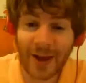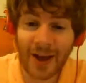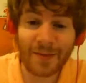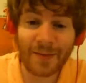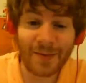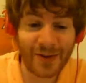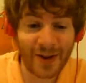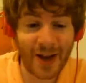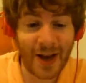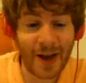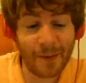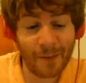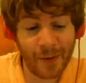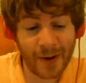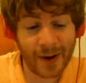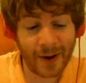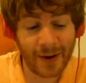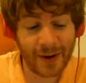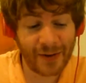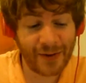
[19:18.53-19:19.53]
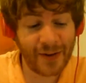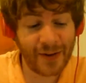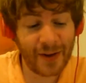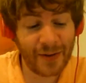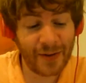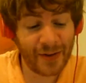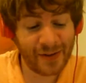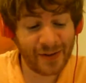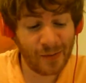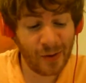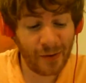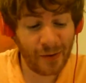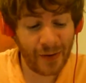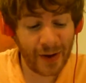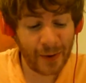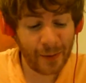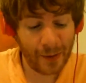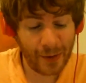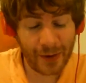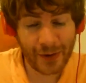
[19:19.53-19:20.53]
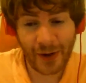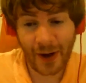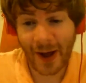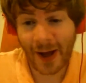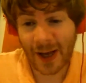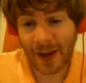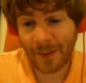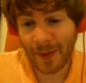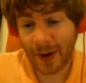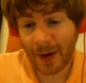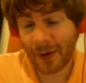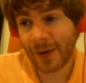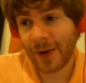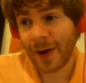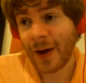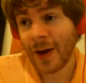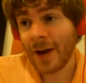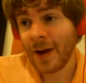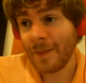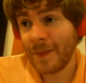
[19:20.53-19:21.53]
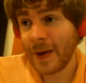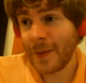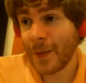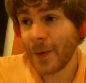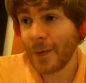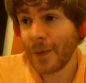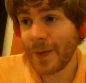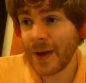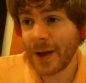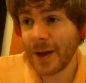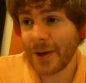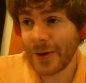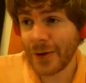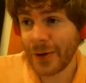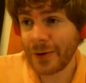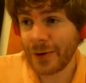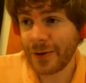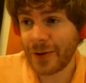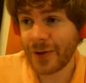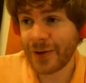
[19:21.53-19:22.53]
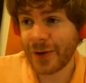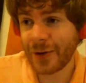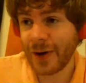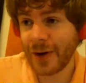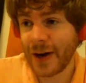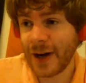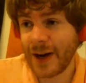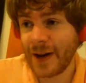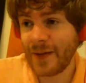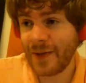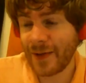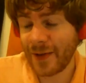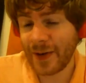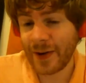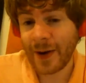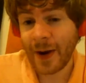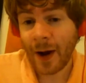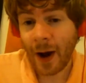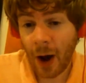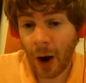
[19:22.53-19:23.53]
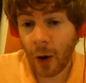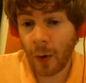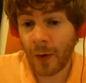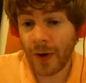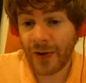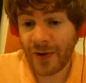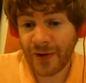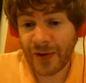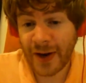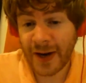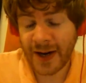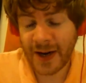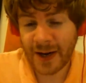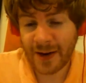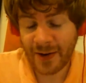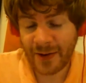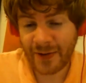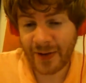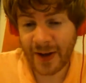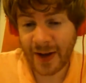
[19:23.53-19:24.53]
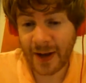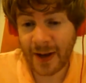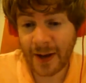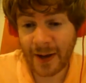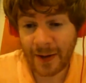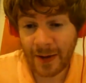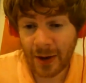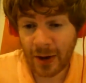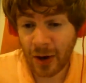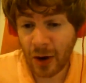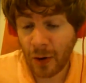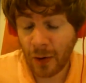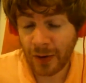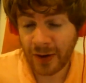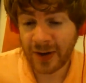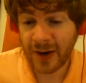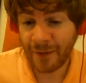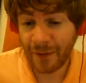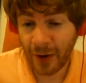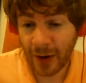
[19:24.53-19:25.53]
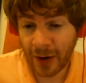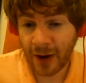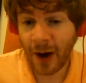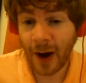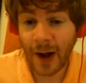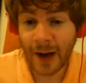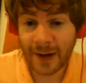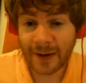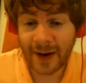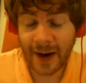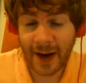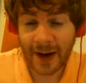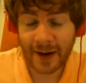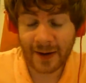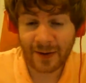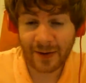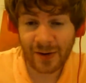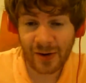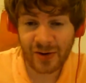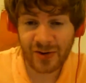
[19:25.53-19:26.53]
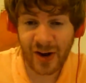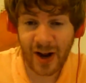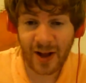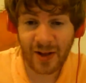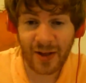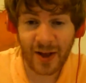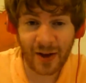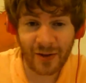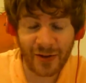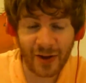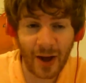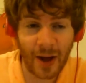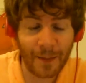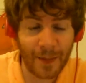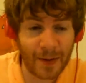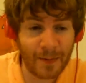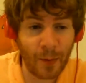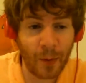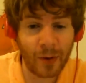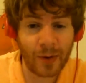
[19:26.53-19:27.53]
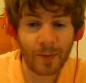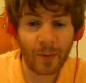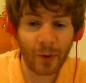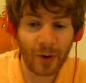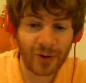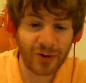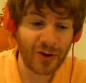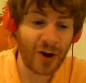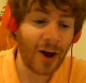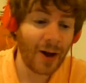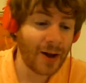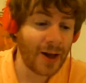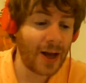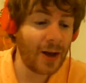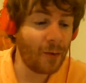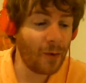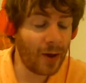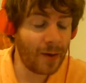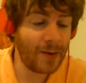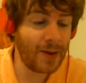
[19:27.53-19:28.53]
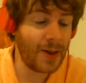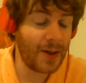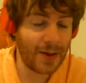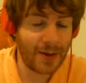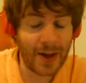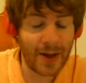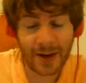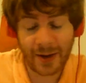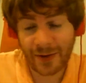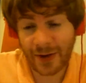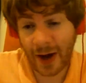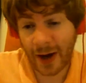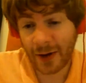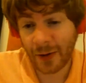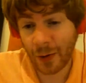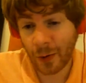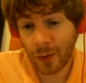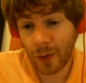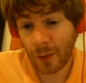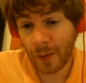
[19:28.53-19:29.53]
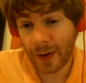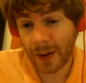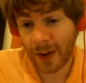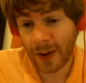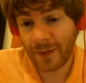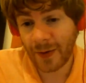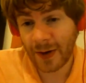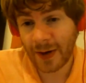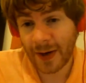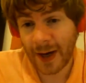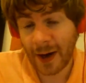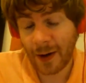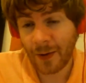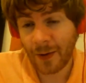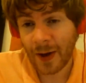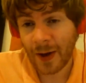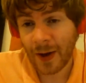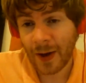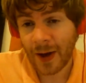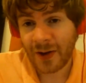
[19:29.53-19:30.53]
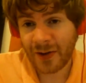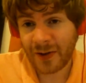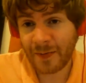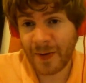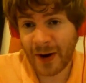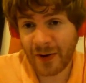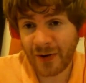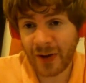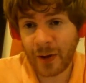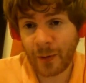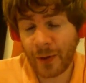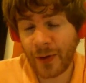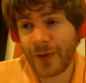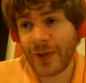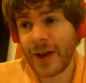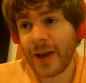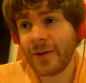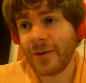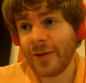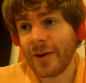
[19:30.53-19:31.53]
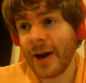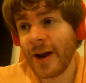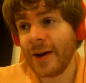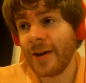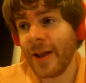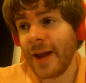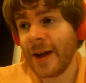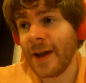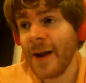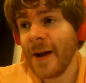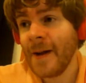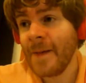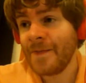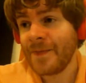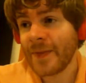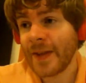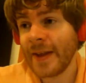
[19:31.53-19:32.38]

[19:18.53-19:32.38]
of the themes, again, we're going to see in this movie, where they're talking about people being glued to the screens and always needing to see, different content to shake things up and more shocking. Well, I mean, that is kind of the world we live in now, especially with the internet. Like,